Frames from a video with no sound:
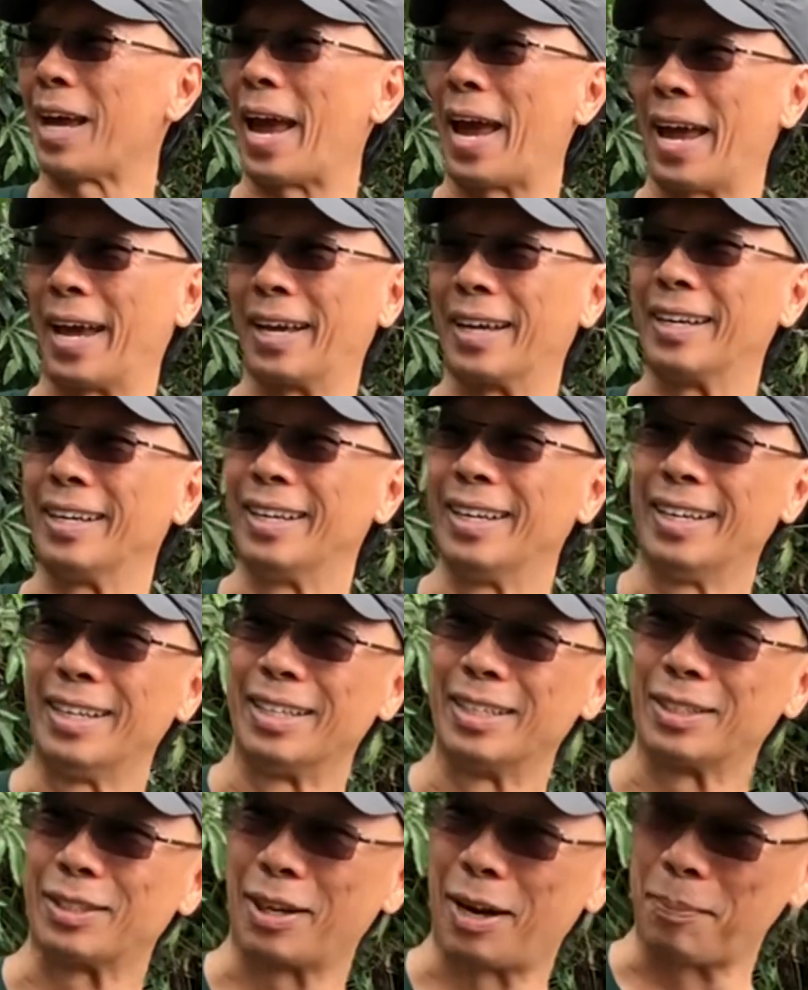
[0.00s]
Tang.
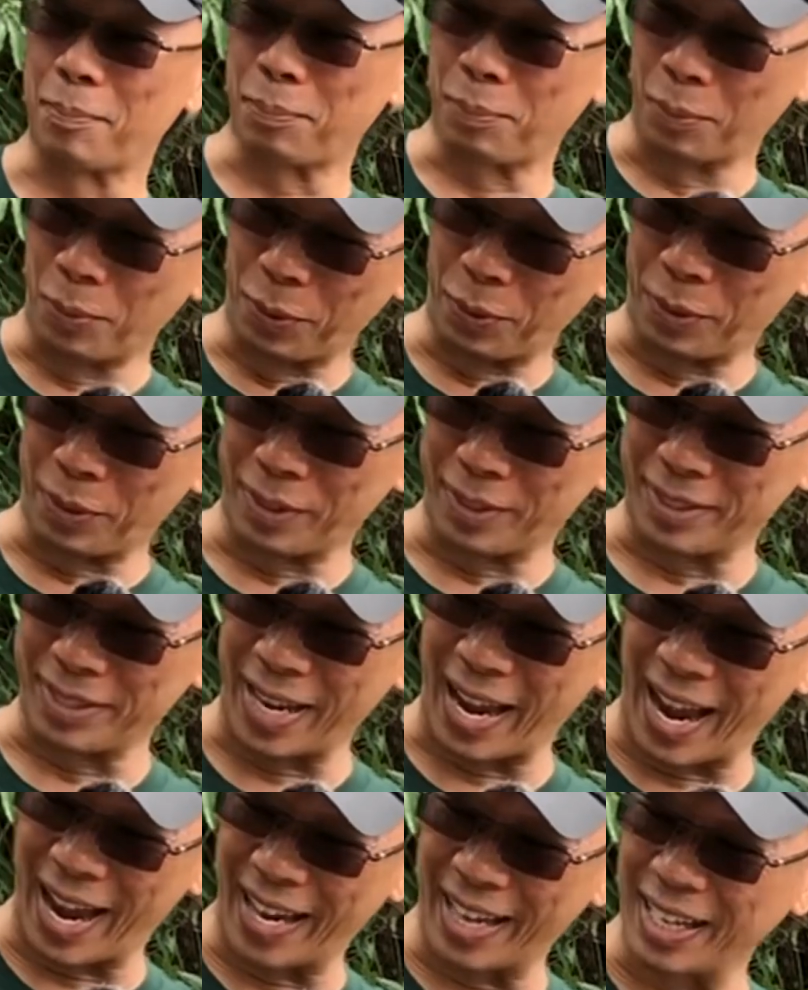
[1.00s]
So I pour
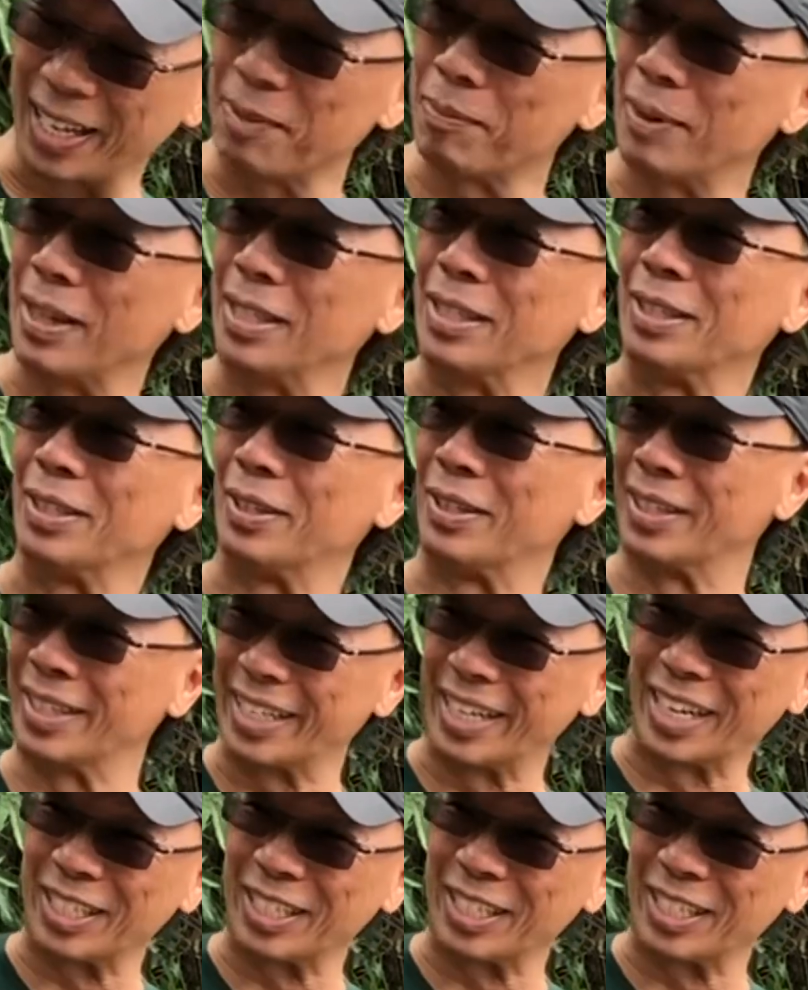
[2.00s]
Tang in my urine,